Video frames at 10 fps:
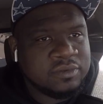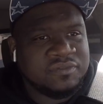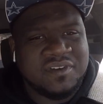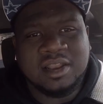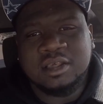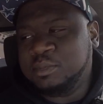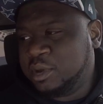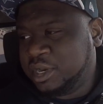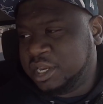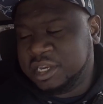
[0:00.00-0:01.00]
Follow up
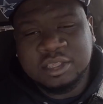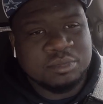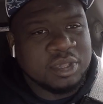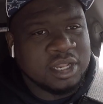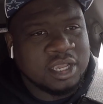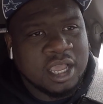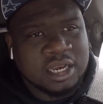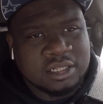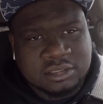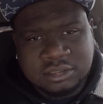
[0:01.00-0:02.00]
on that knee, man. I
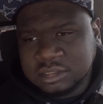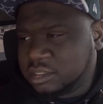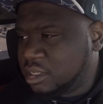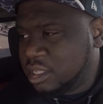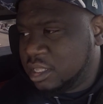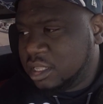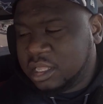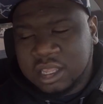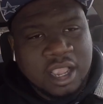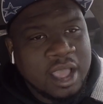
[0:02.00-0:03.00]

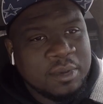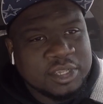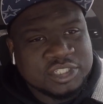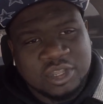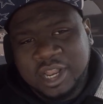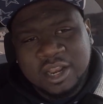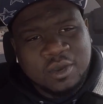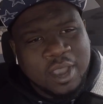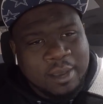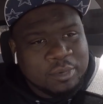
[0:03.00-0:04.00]
gotta make sure that
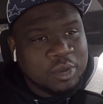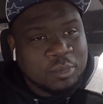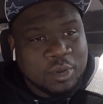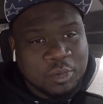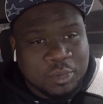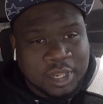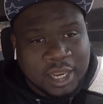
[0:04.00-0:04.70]
don't happen no more, man.